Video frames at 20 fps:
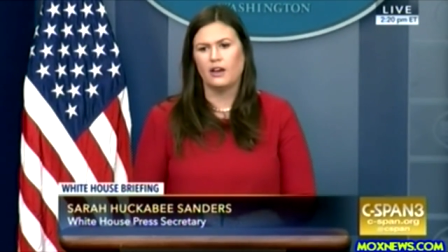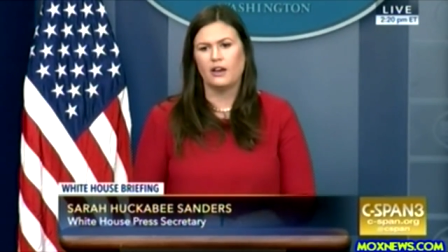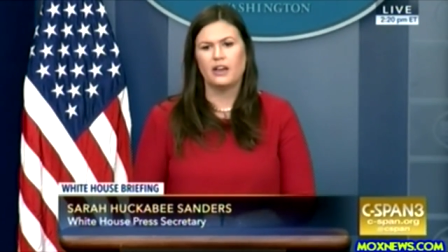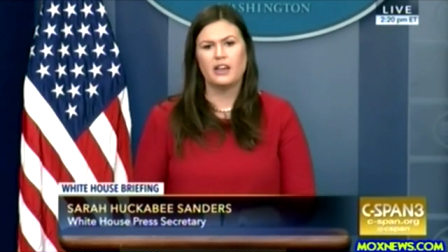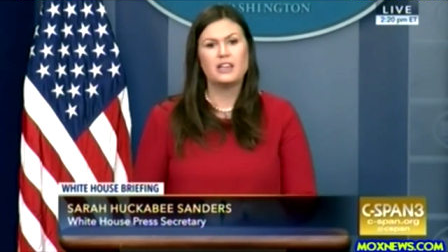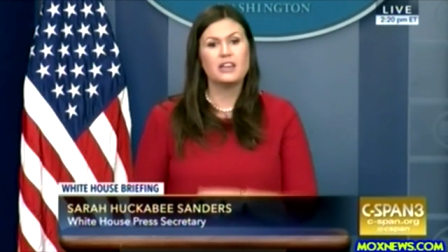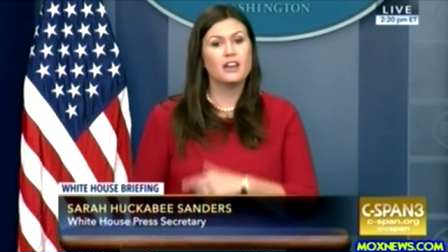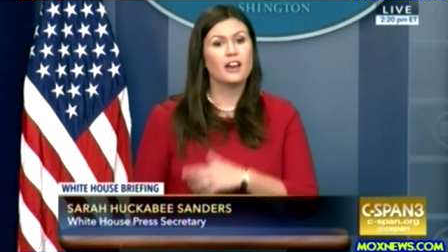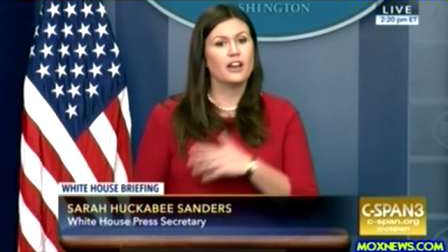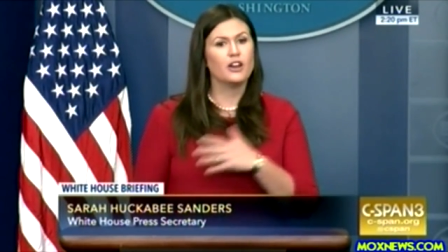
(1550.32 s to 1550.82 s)

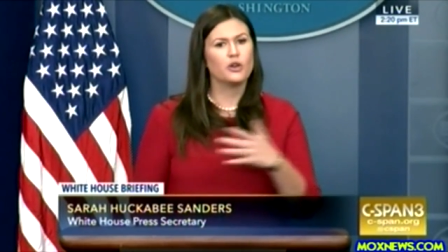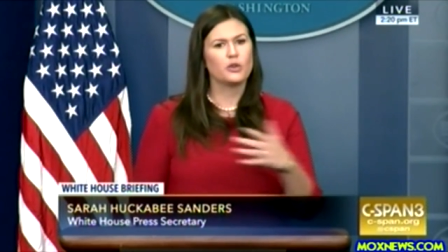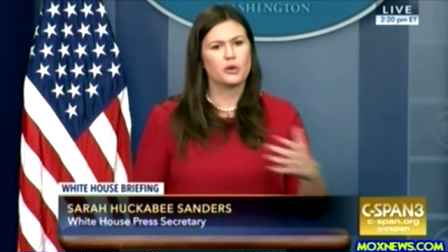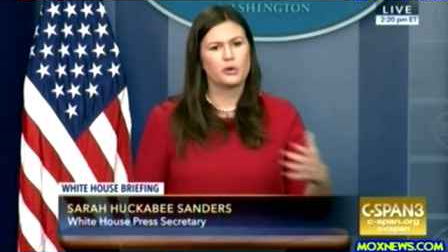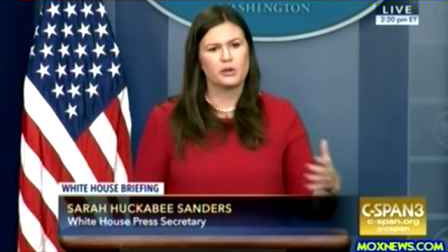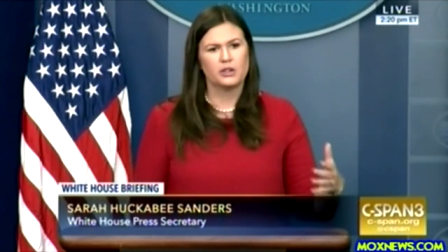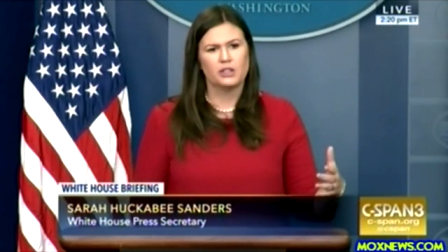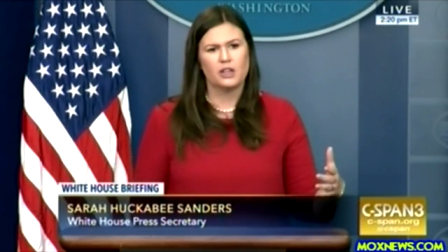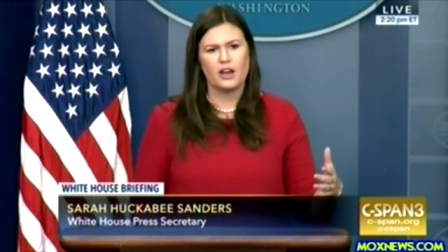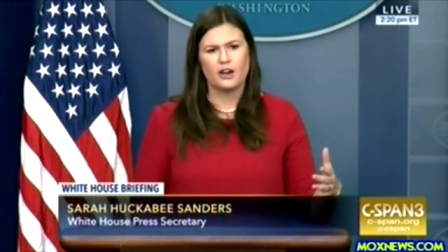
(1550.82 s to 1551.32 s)
again, I know there
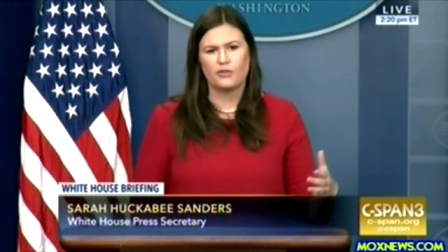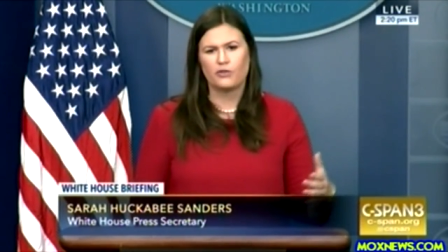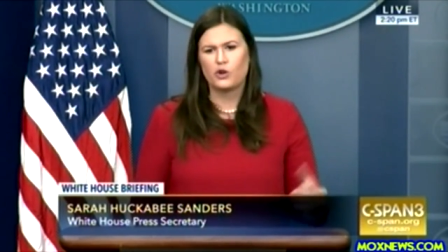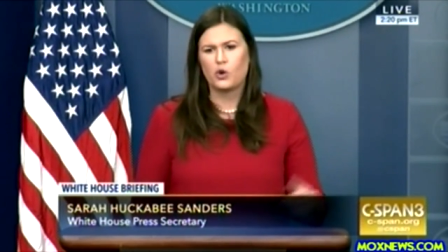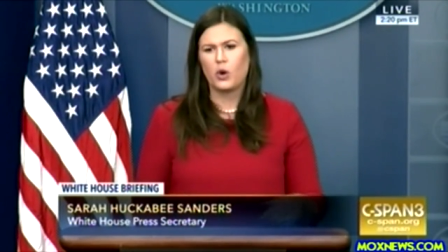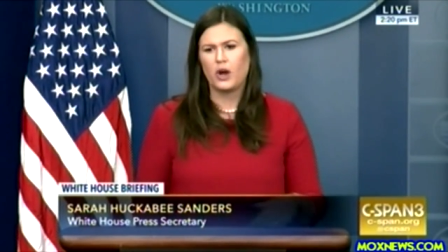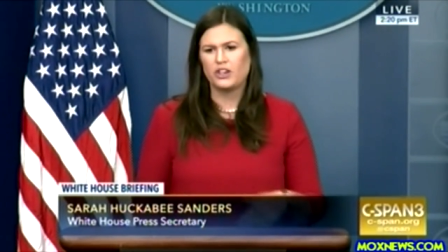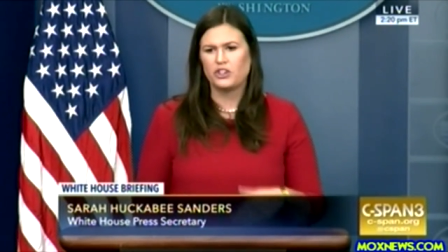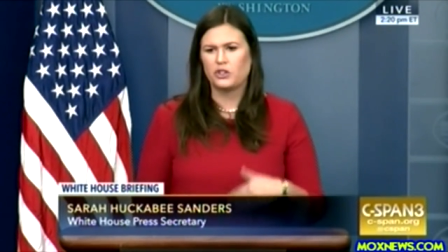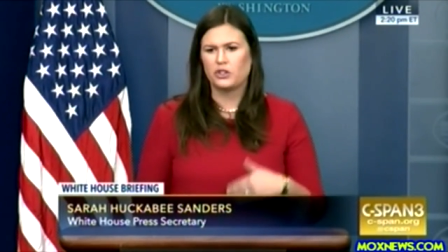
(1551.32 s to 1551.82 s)
were a lot of
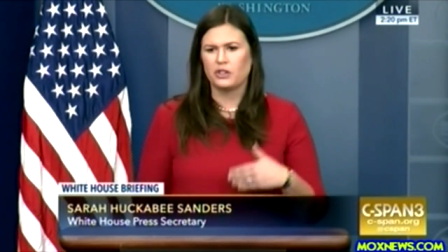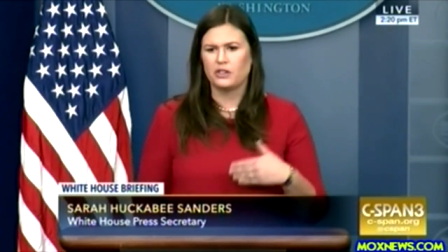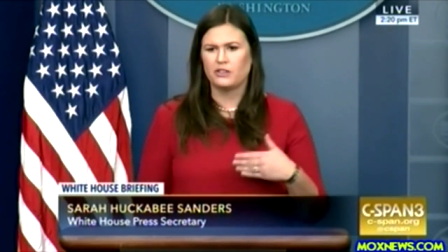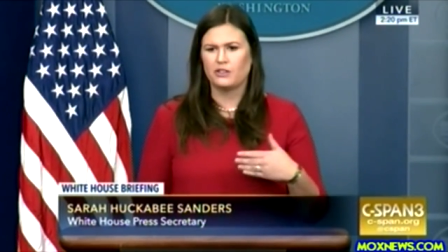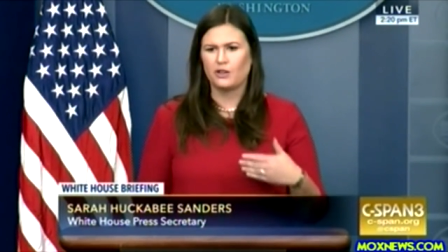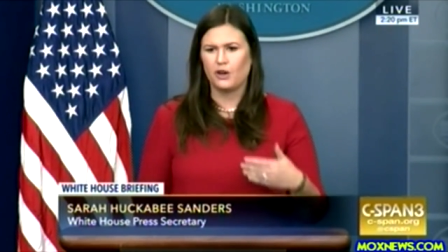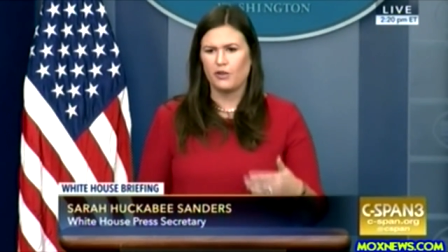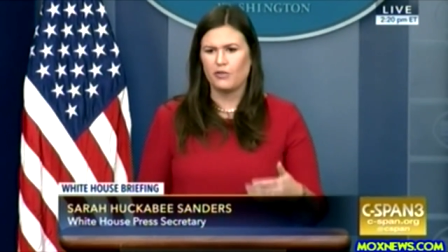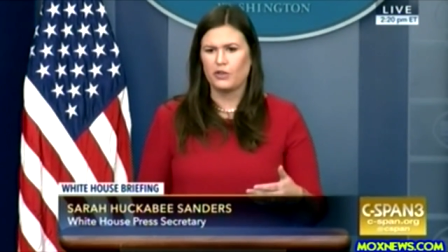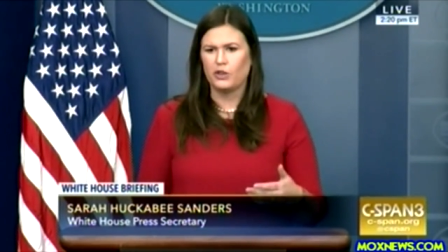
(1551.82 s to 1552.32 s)

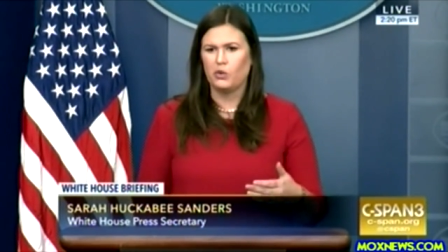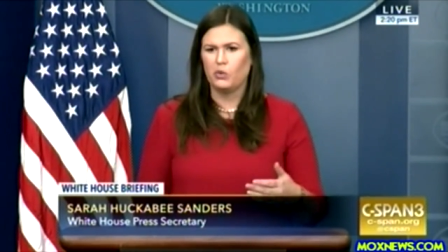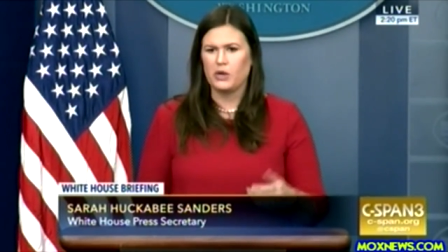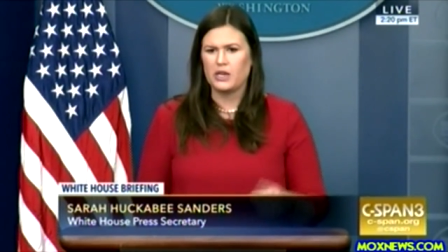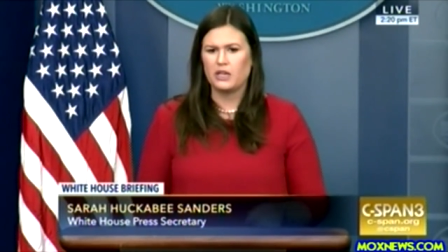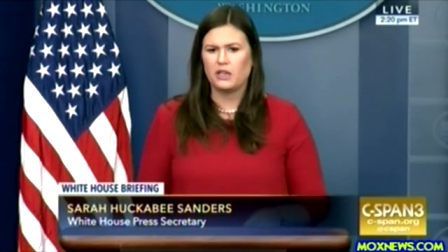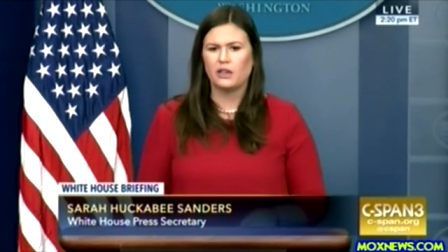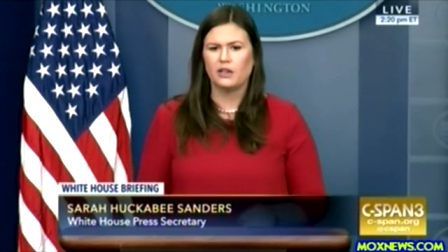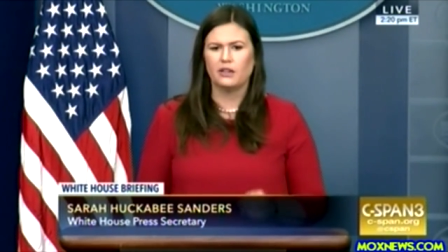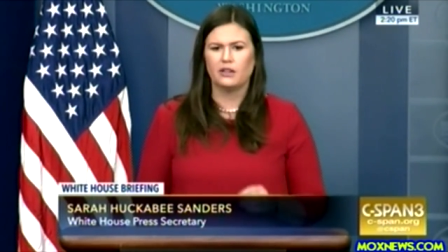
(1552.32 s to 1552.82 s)
questions over the
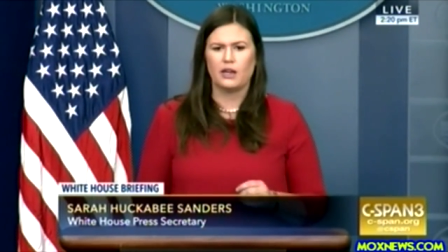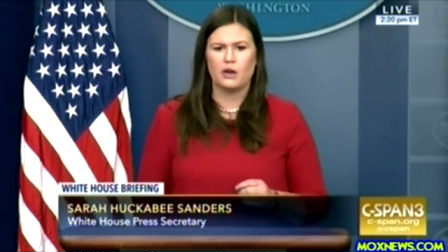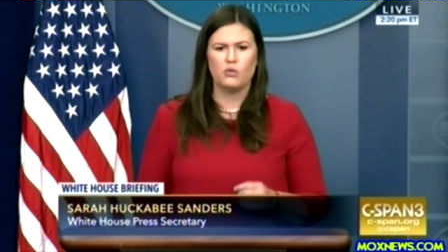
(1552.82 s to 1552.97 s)
weekend.